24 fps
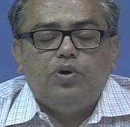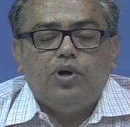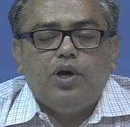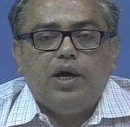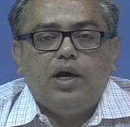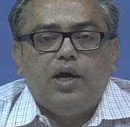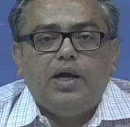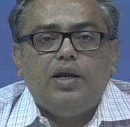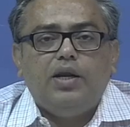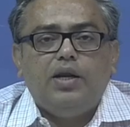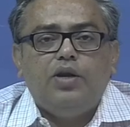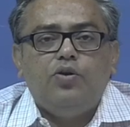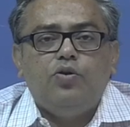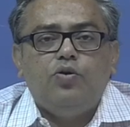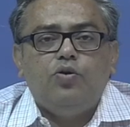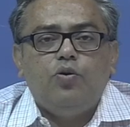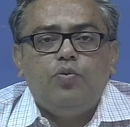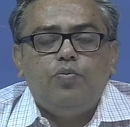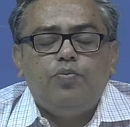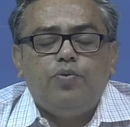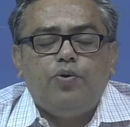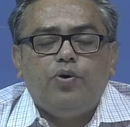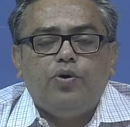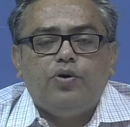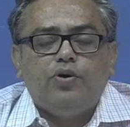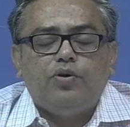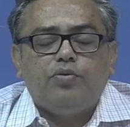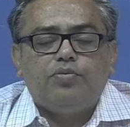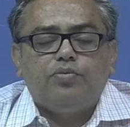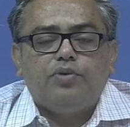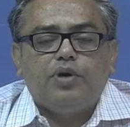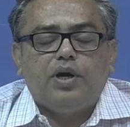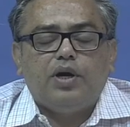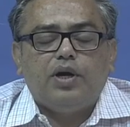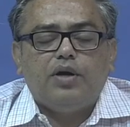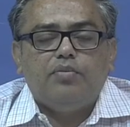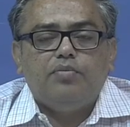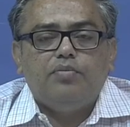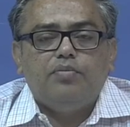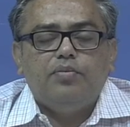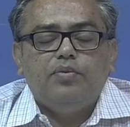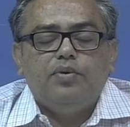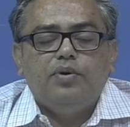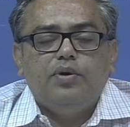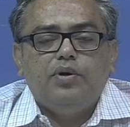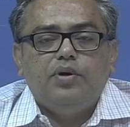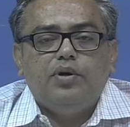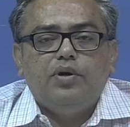and in no point of time
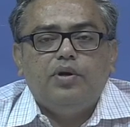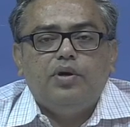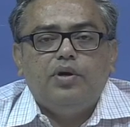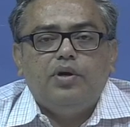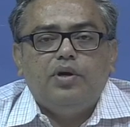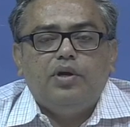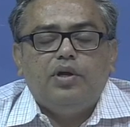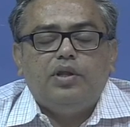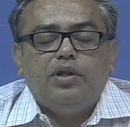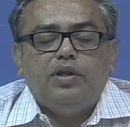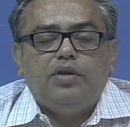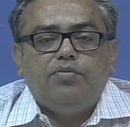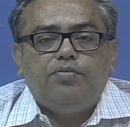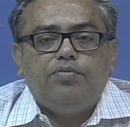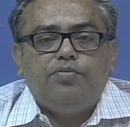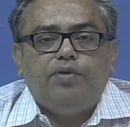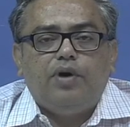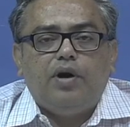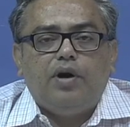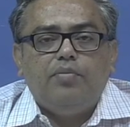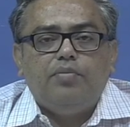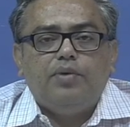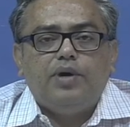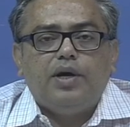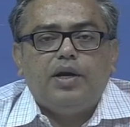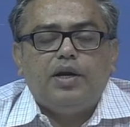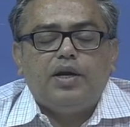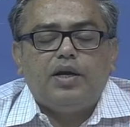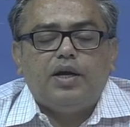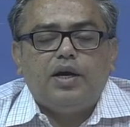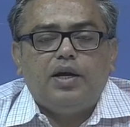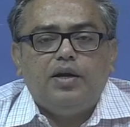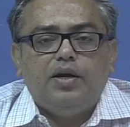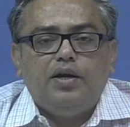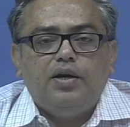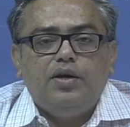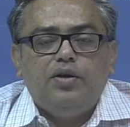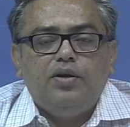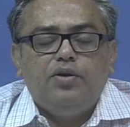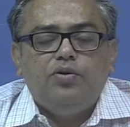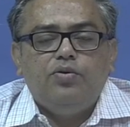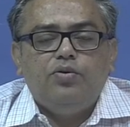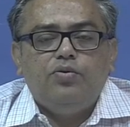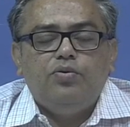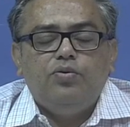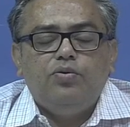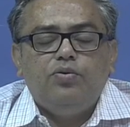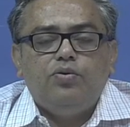the firm can
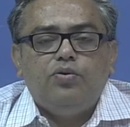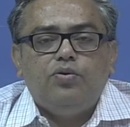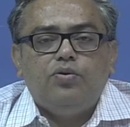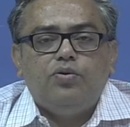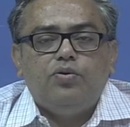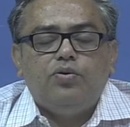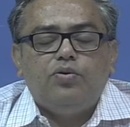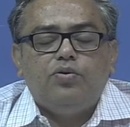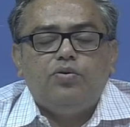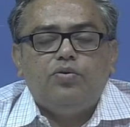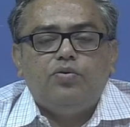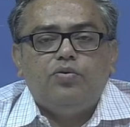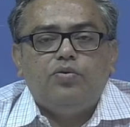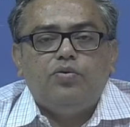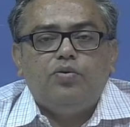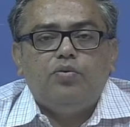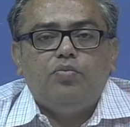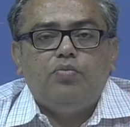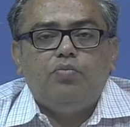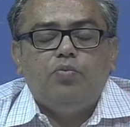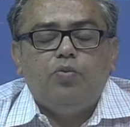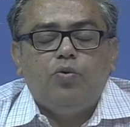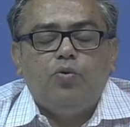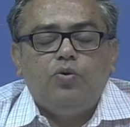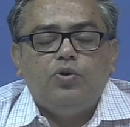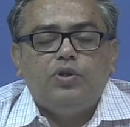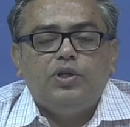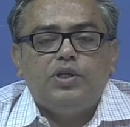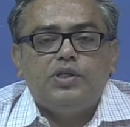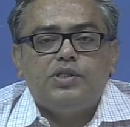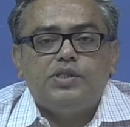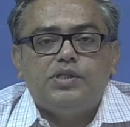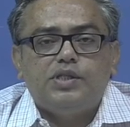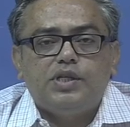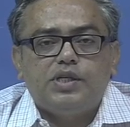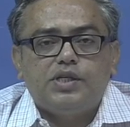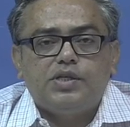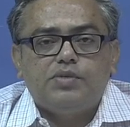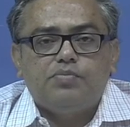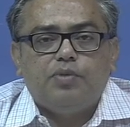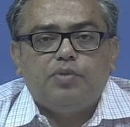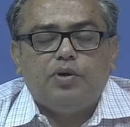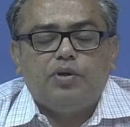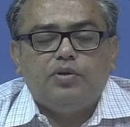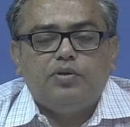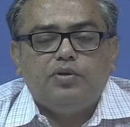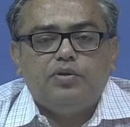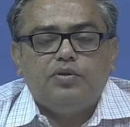continue more than 6
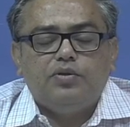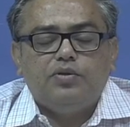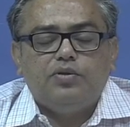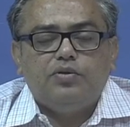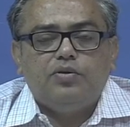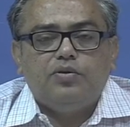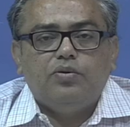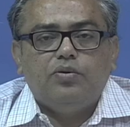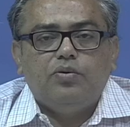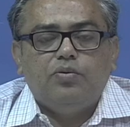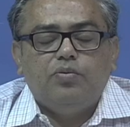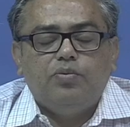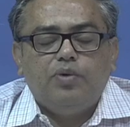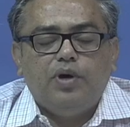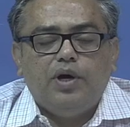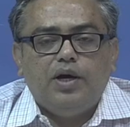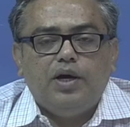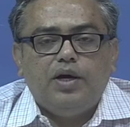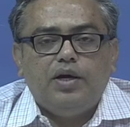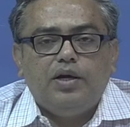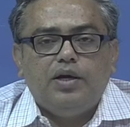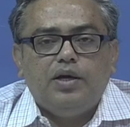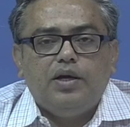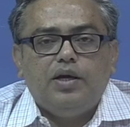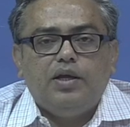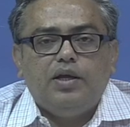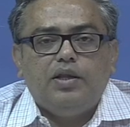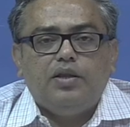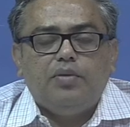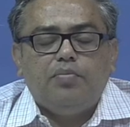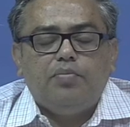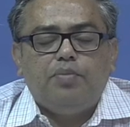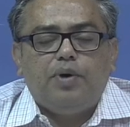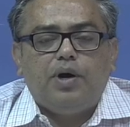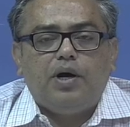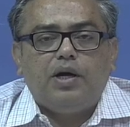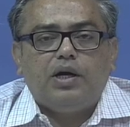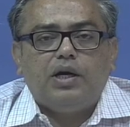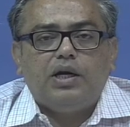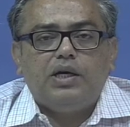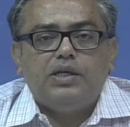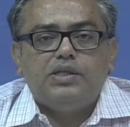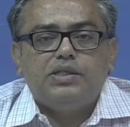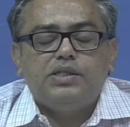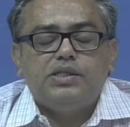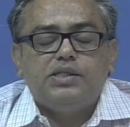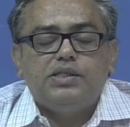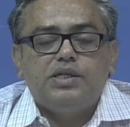months, where the partner
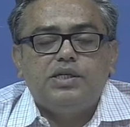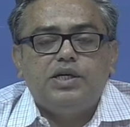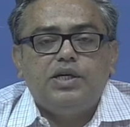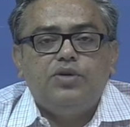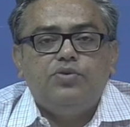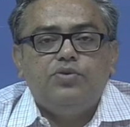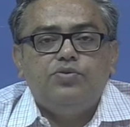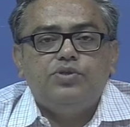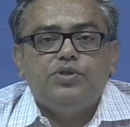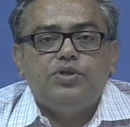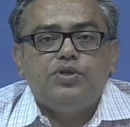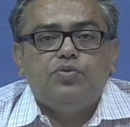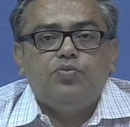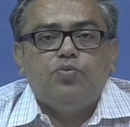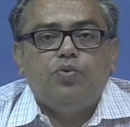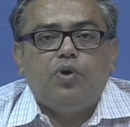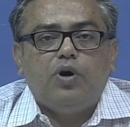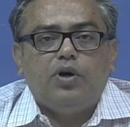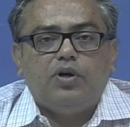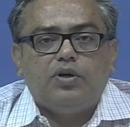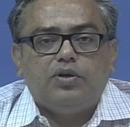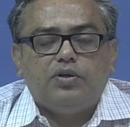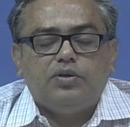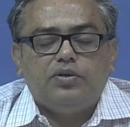is reduced in 1.